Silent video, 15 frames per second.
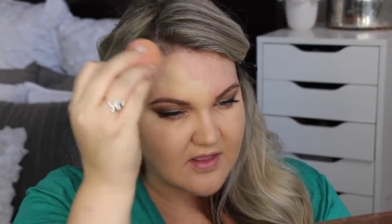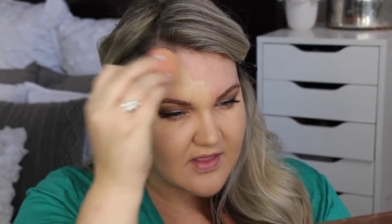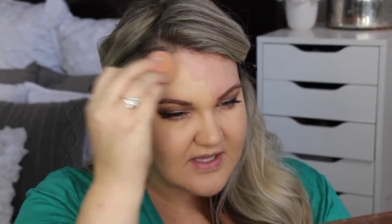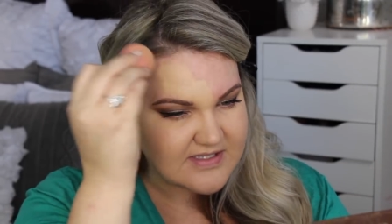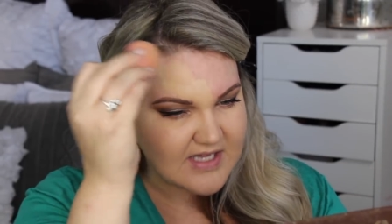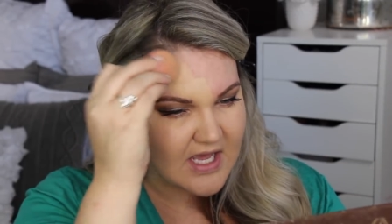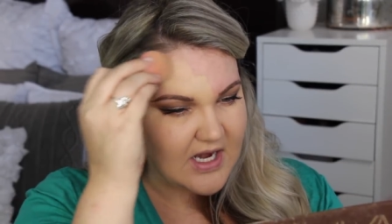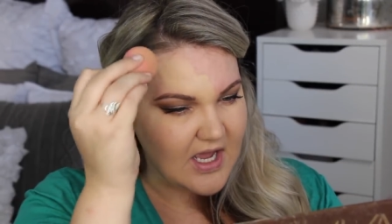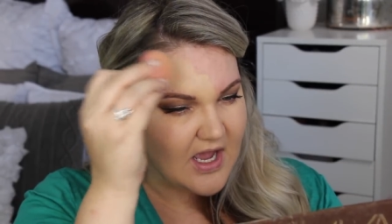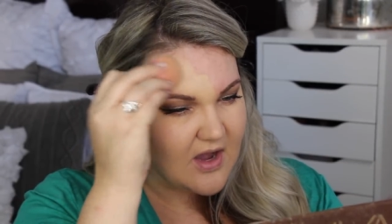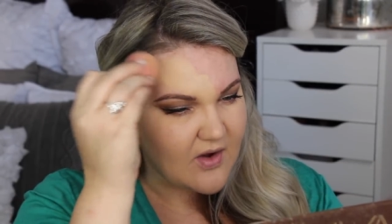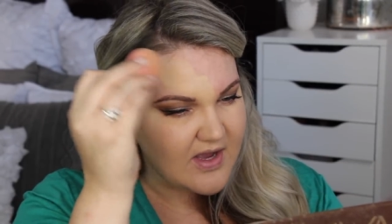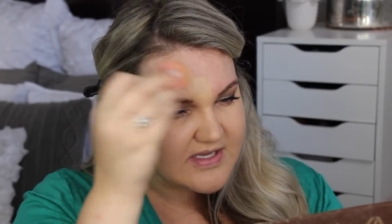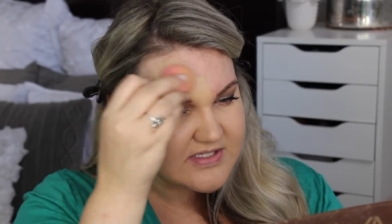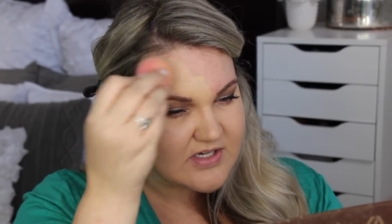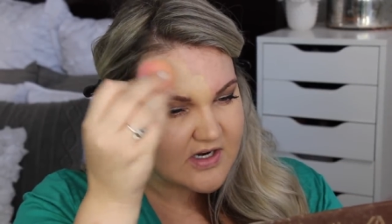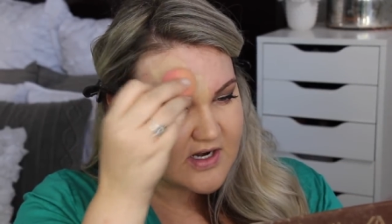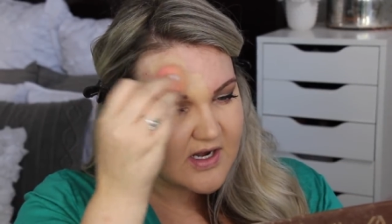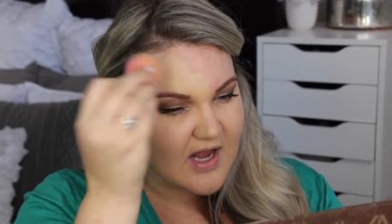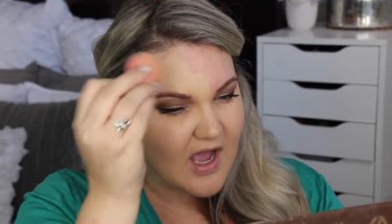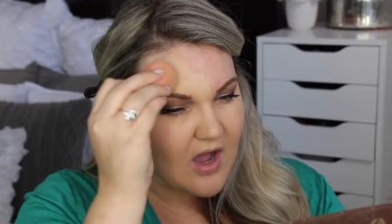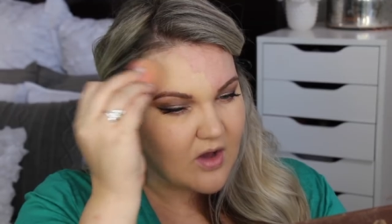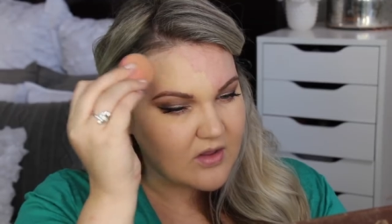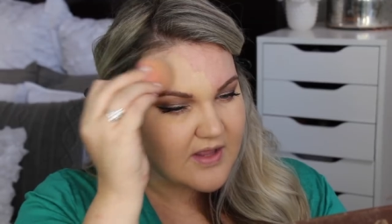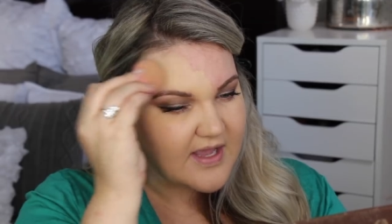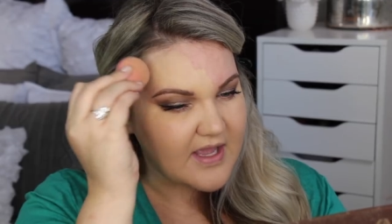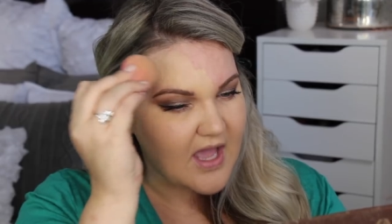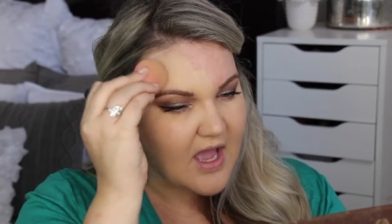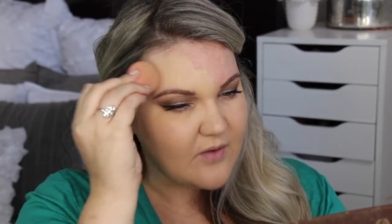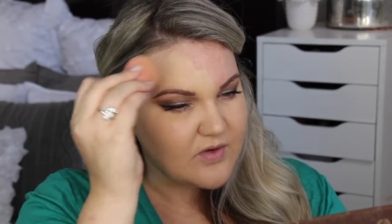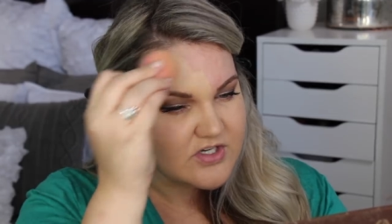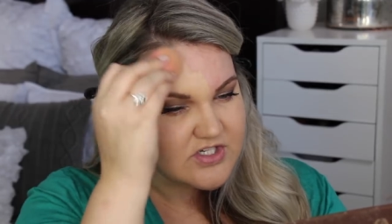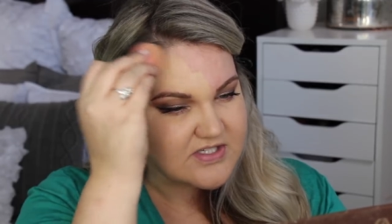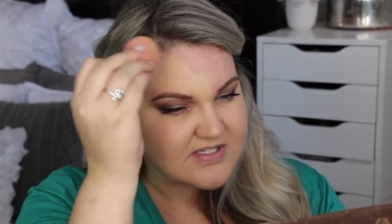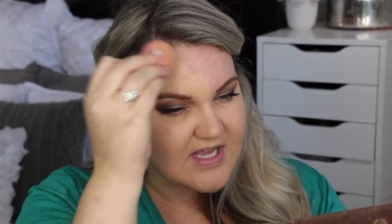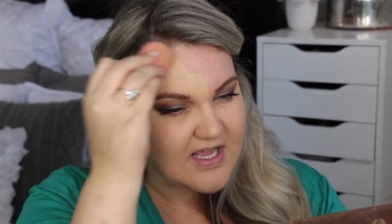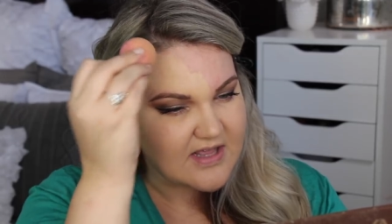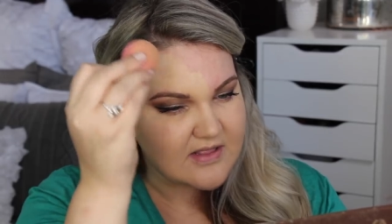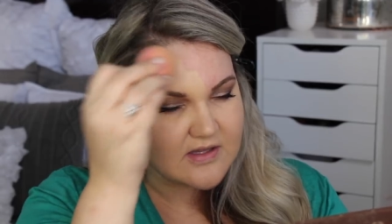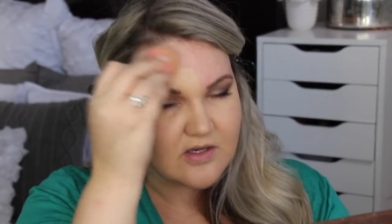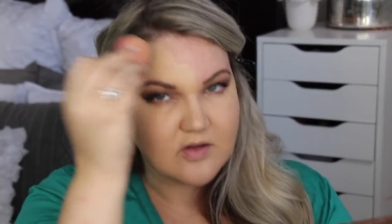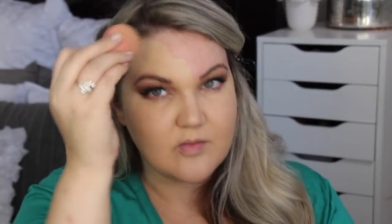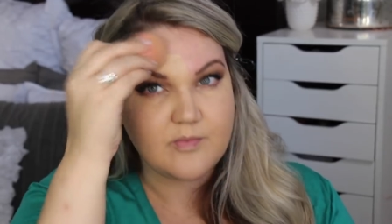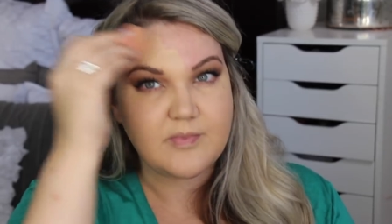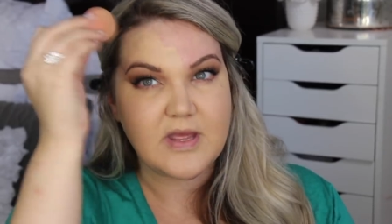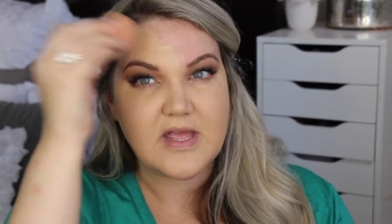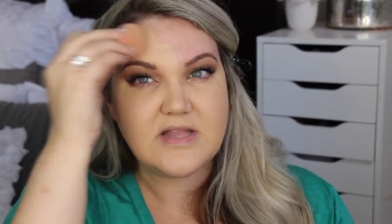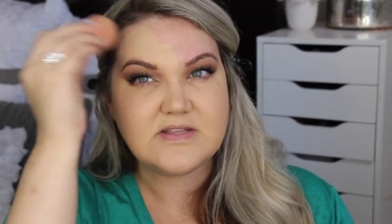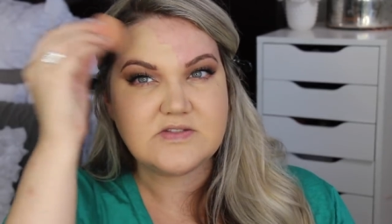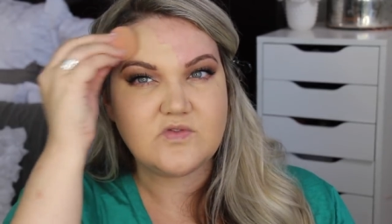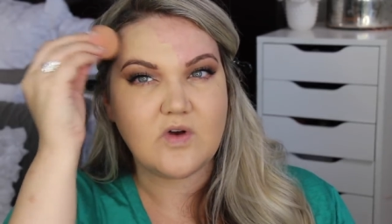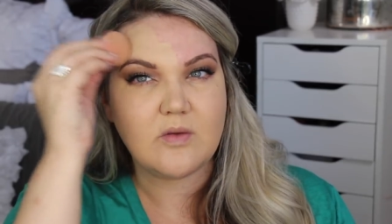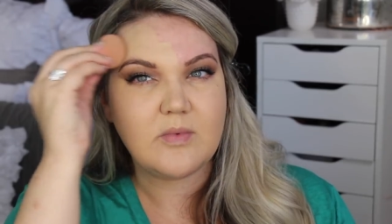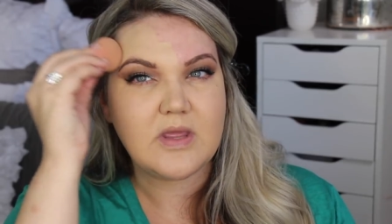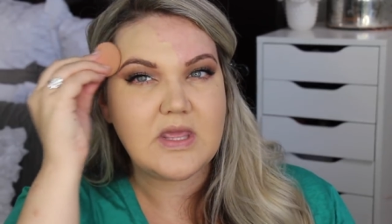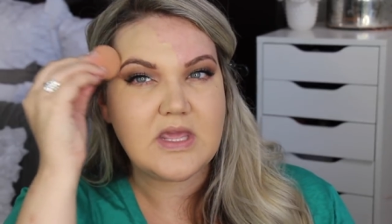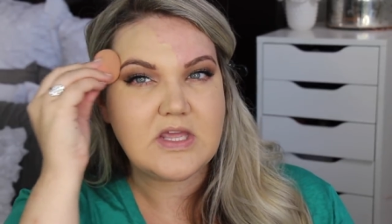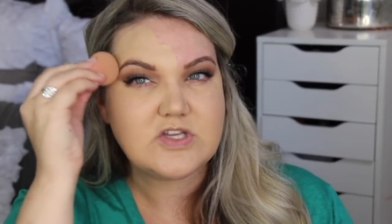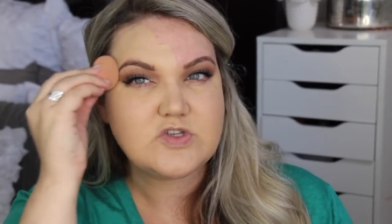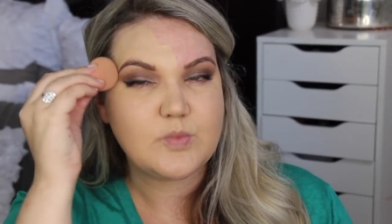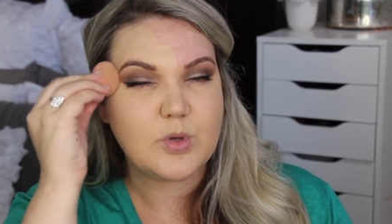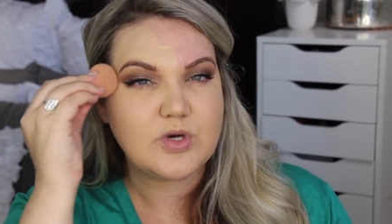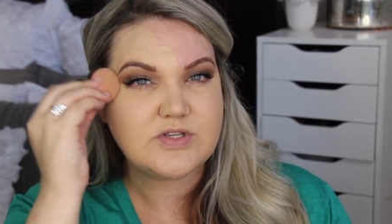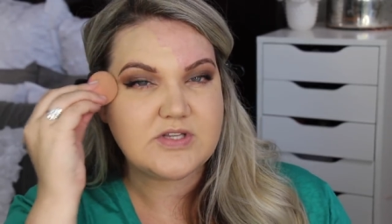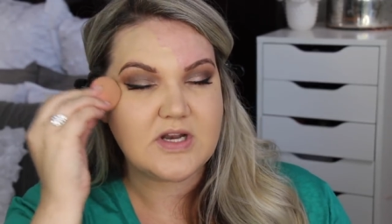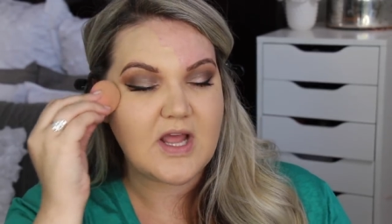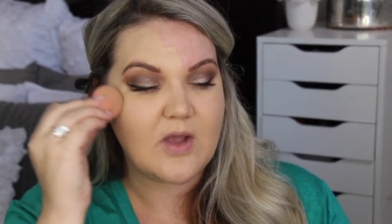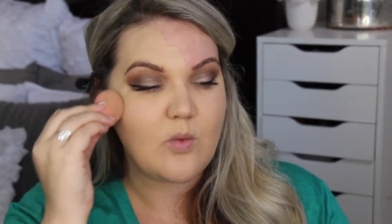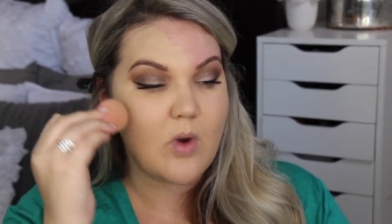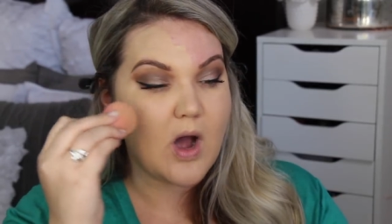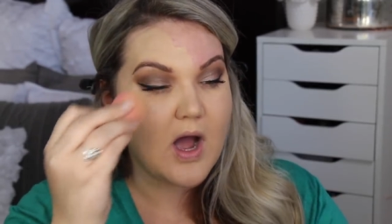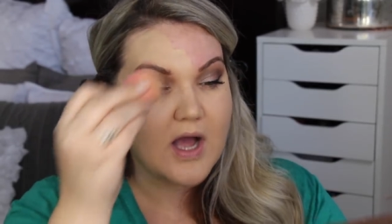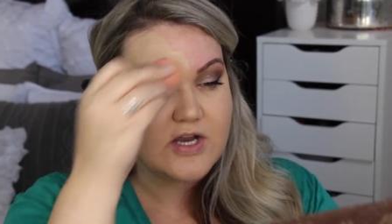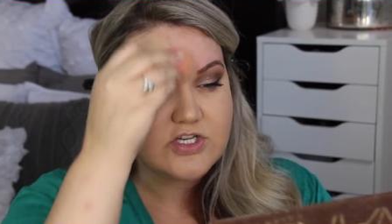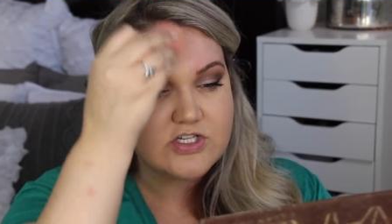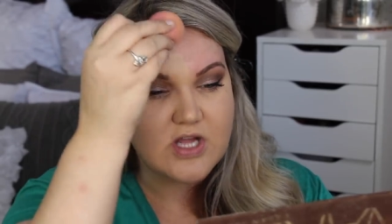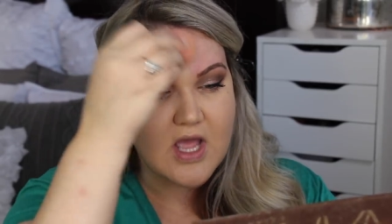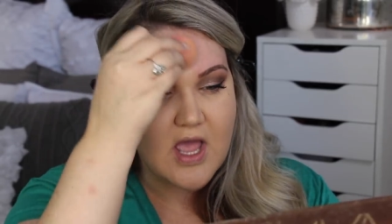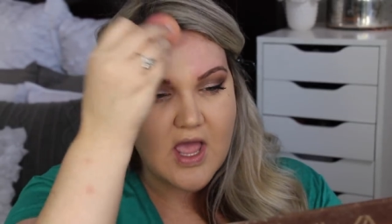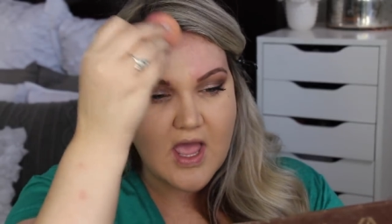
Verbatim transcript: That's kind of how I started out. Like I would just take little bits from each person I watched